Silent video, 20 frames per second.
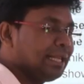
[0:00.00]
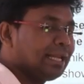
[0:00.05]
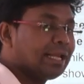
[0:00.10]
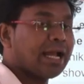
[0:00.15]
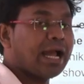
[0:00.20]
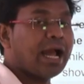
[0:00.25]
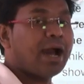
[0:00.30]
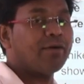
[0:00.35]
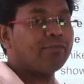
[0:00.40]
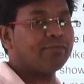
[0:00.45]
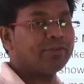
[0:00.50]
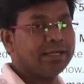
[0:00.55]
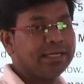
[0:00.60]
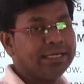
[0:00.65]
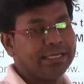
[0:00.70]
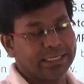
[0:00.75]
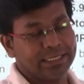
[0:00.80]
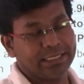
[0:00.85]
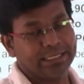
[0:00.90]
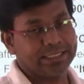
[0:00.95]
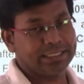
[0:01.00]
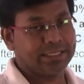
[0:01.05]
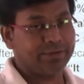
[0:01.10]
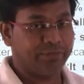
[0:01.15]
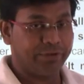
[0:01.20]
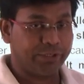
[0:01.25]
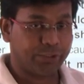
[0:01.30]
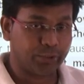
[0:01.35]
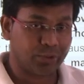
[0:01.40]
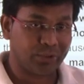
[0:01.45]
that after increasing
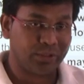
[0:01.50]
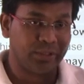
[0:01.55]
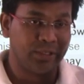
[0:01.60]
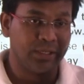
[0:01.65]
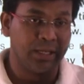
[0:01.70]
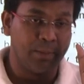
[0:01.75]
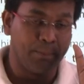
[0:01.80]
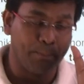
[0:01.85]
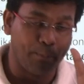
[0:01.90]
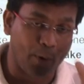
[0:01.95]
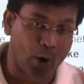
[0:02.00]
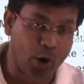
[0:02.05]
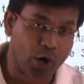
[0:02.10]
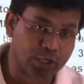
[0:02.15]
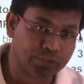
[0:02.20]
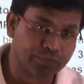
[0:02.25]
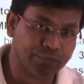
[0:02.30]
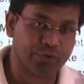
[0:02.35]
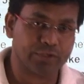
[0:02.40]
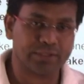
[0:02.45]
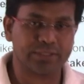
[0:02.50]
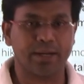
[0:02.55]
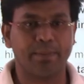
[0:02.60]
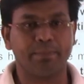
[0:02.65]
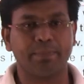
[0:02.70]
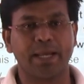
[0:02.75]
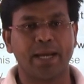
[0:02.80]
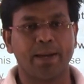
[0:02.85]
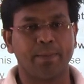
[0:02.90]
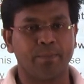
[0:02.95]
we should pause for
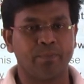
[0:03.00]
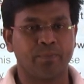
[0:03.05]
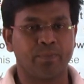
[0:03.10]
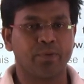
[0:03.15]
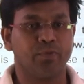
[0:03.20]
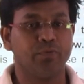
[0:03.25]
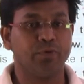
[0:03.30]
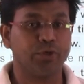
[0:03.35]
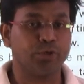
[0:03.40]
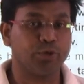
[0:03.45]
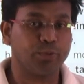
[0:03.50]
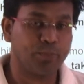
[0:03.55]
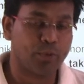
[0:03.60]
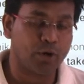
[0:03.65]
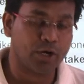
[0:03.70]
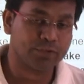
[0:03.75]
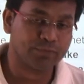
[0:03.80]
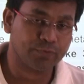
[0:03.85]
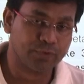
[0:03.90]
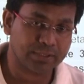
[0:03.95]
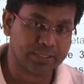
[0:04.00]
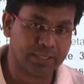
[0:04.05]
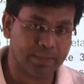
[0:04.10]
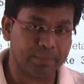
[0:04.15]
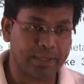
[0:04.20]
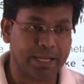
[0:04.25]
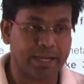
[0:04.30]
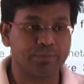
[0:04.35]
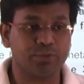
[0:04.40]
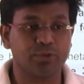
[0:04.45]
some time,
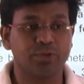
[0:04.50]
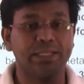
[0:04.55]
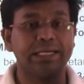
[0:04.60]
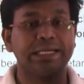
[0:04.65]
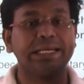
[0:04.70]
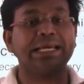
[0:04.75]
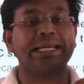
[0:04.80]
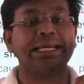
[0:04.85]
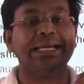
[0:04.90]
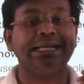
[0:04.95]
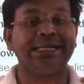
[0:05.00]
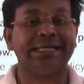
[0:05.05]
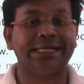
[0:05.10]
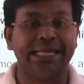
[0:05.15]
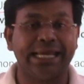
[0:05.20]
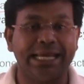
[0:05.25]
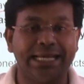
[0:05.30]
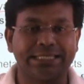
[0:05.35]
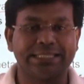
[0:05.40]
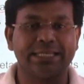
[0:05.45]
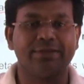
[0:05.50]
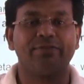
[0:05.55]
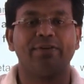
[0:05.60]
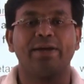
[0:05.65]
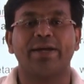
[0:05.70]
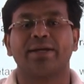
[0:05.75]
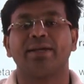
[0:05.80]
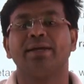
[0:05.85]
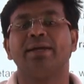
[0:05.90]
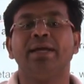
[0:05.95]
so that it takes
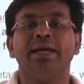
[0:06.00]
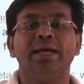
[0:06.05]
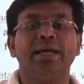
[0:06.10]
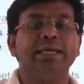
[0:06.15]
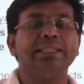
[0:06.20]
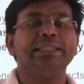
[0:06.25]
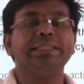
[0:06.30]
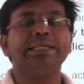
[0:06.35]
effect in